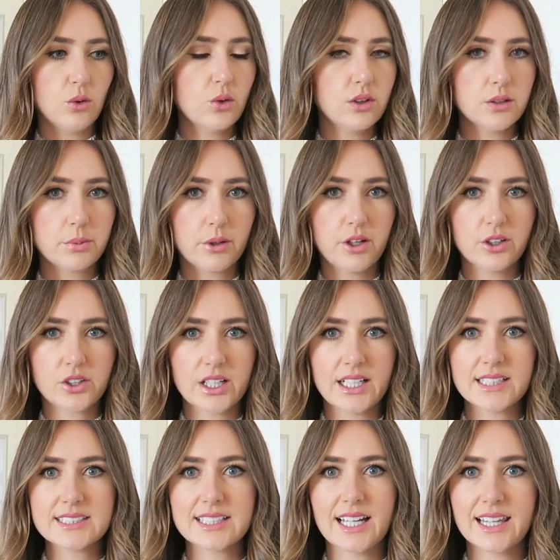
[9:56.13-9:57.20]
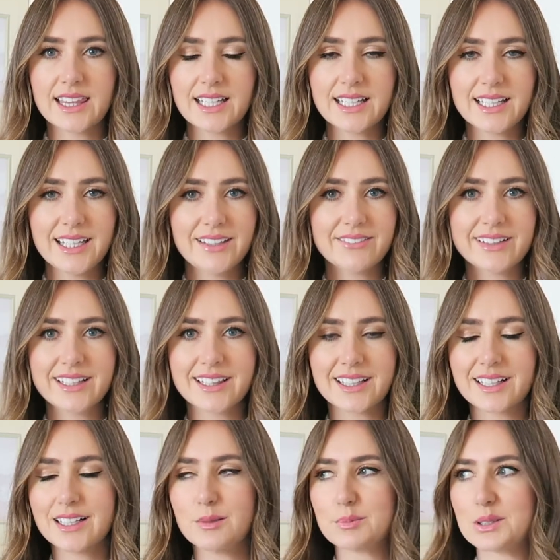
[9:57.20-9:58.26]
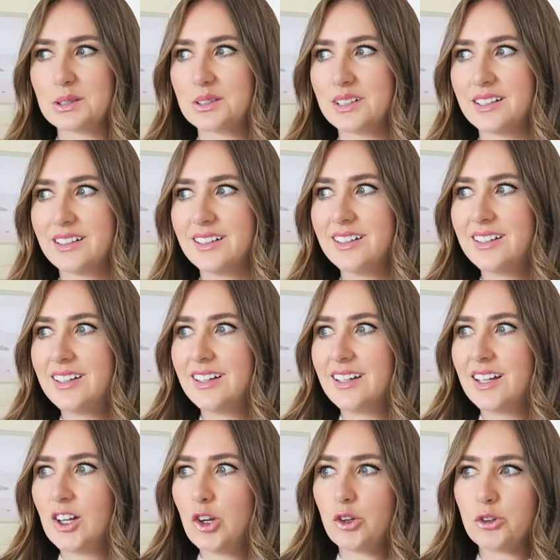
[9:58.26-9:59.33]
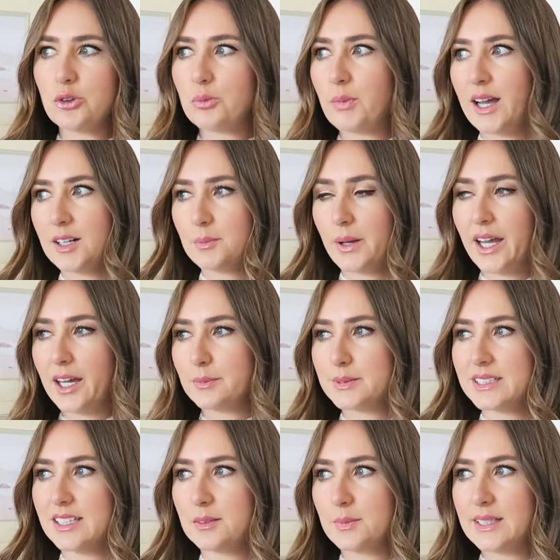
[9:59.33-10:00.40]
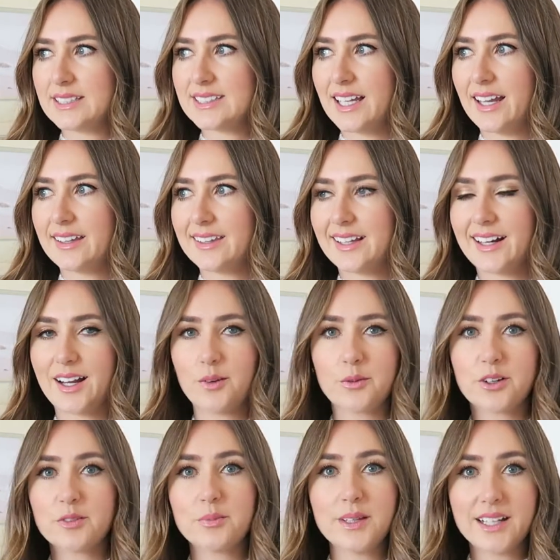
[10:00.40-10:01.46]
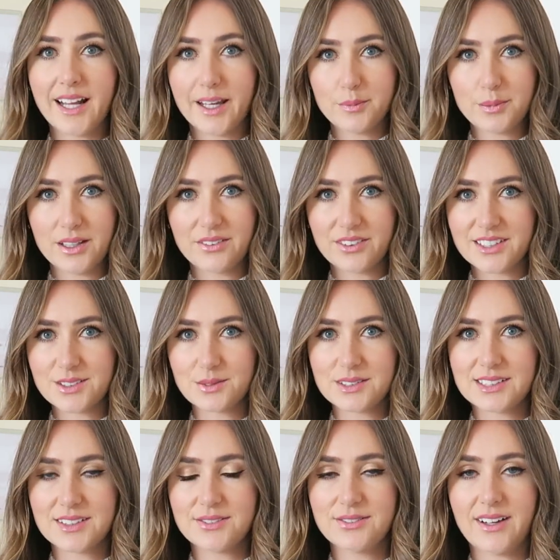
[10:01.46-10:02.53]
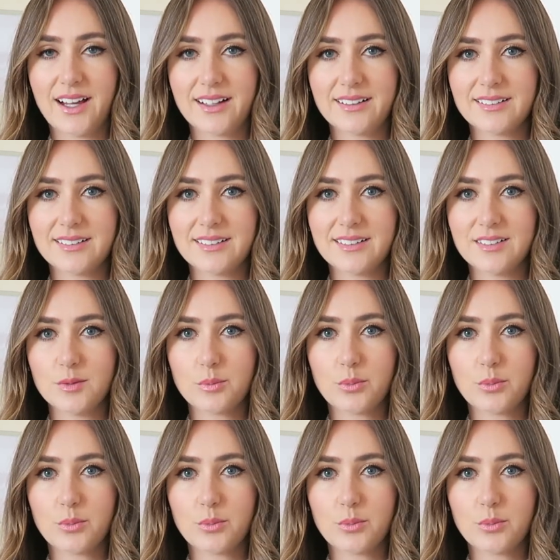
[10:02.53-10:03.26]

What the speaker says: all the progress. I think even in the clips you might perhaps hear me say that I would have been happy if this was the final